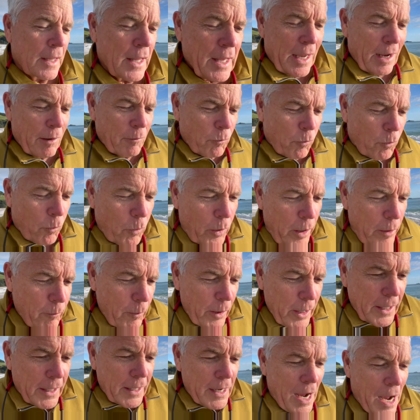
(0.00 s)
And when
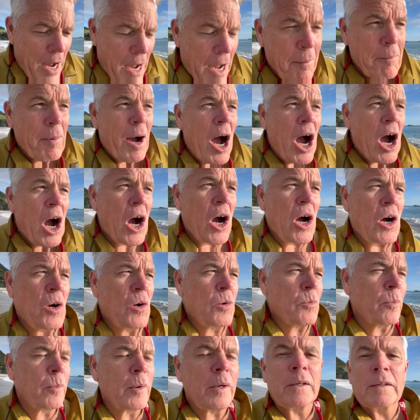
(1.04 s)
we come
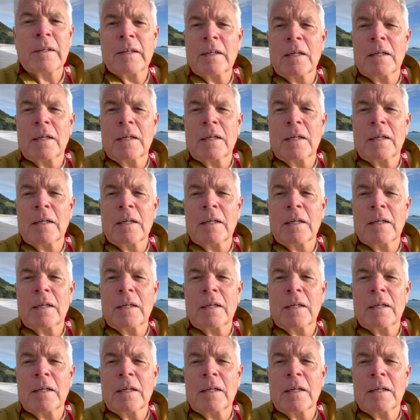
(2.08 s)
home,